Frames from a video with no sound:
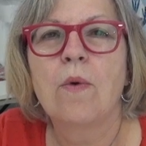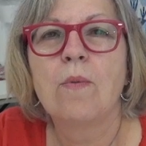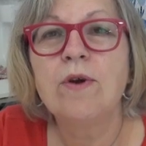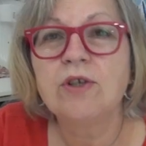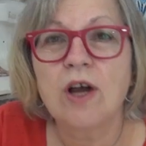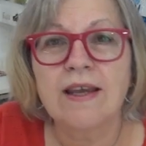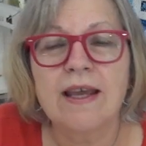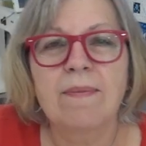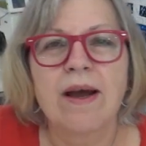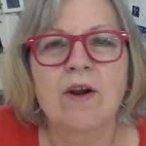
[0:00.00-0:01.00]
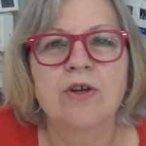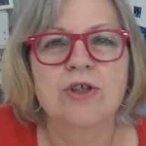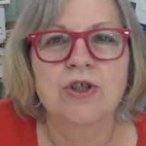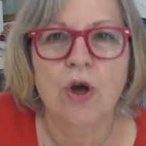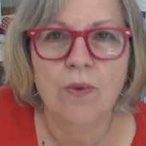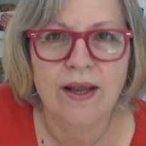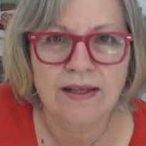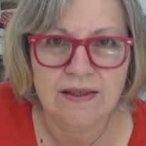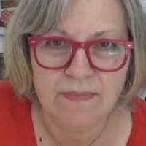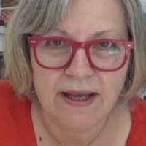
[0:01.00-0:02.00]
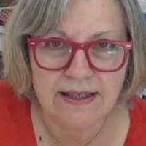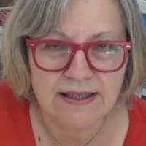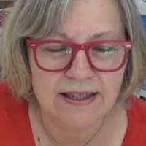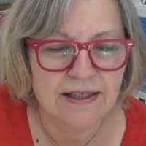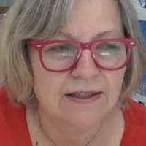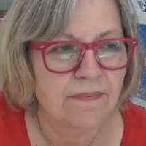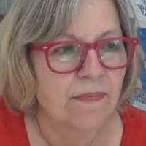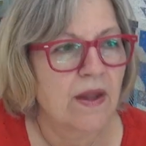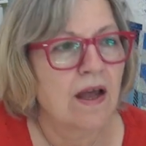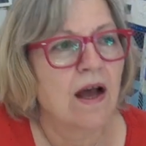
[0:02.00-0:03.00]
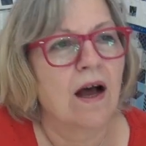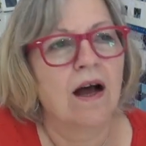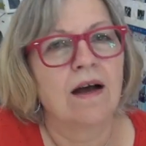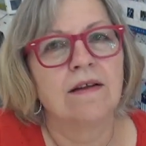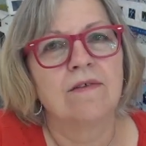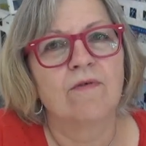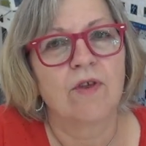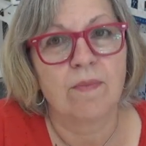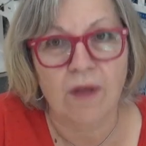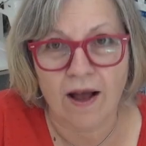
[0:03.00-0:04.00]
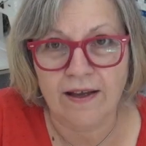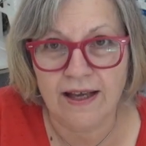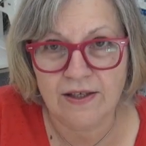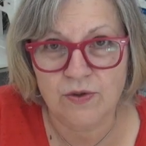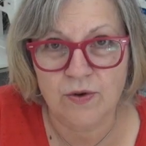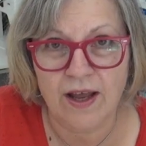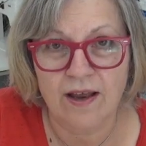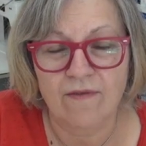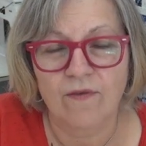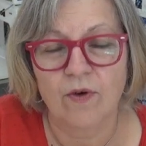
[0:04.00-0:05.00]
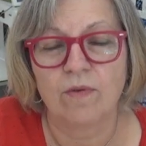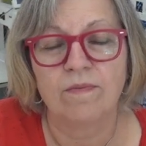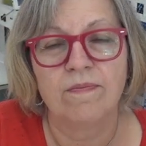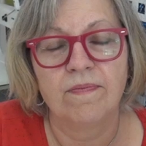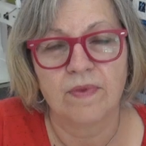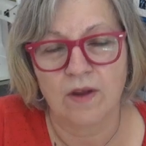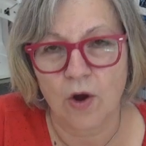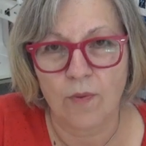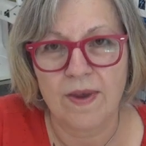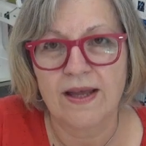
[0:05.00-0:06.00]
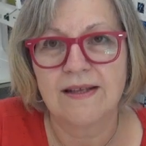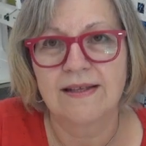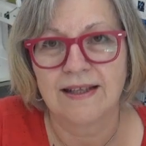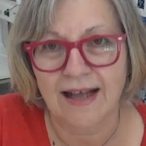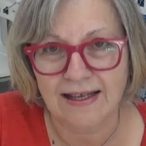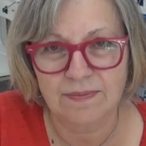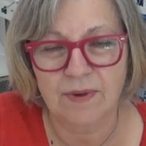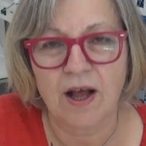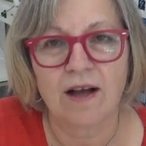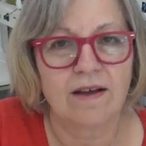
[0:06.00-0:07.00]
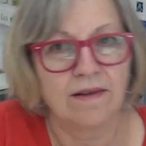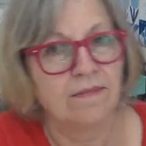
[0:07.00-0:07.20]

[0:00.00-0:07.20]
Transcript: when we were talking about our sewing spaces uh, for the block yesterday, for home is the last block